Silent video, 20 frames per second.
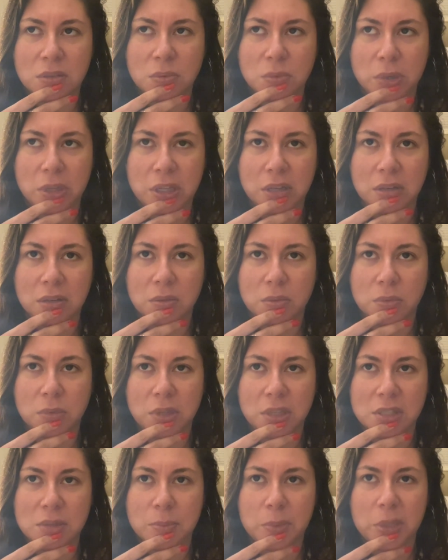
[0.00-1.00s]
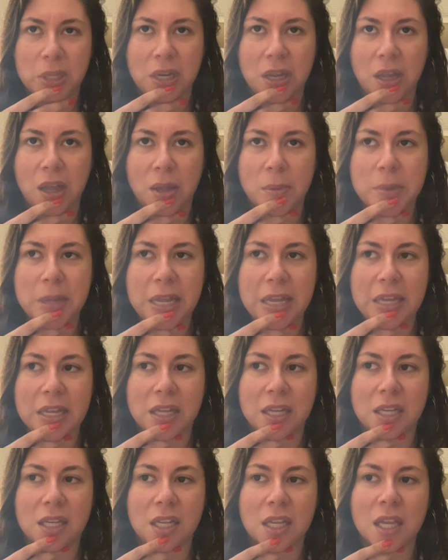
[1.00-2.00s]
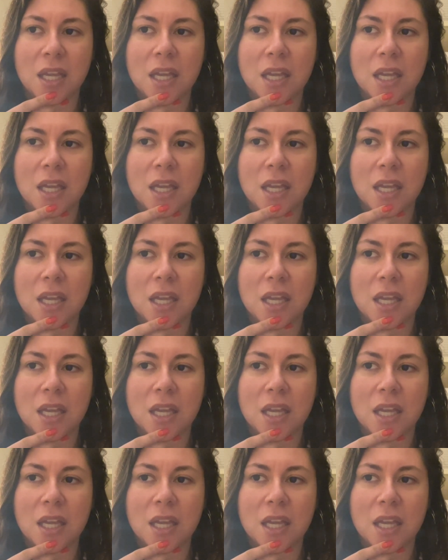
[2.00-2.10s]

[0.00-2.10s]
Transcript: when we split up, and